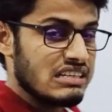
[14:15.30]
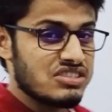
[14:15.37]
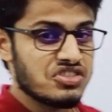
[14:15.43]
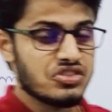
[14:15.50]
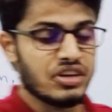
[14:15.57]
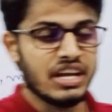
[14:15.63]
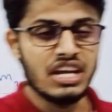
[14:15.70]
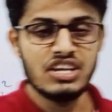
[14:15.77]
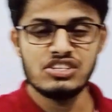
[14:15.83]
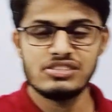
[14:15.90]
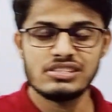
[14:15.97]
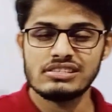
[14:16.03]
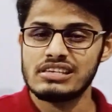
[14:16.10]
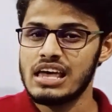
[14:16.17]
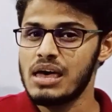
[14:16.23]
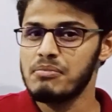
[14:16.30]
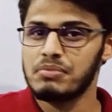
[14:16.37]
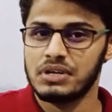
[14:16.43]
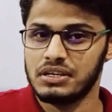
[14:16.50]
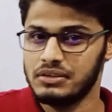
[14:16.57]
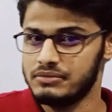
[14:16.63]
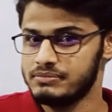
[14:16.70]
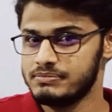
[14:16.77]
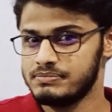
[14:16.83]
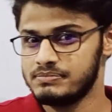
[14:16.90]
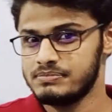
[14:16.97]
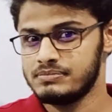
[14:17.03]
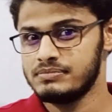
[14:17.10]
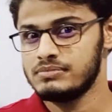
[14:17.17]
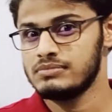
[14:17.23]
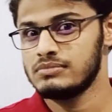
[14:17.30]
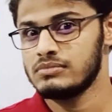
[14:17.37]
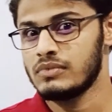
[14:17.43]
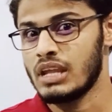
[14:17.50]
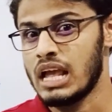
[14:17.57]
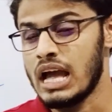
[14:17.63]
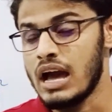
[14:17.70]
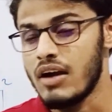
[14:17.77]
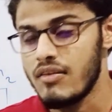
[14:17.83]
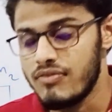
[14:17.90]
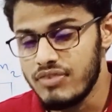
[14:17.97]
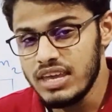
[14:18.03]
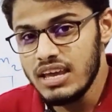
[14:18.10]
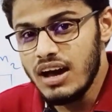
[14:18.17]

strange is happening. We